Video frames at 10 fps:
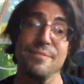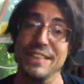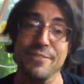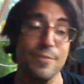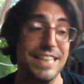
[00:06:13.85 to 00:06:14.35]

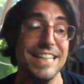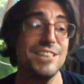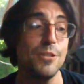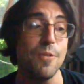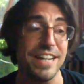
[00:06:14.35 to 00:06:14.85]
But with
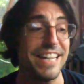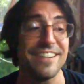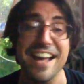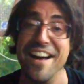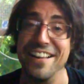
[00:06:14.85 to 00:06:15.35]
this, you want to
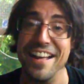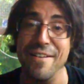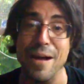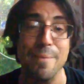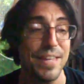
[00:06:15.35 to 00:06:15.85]
hear now, I'm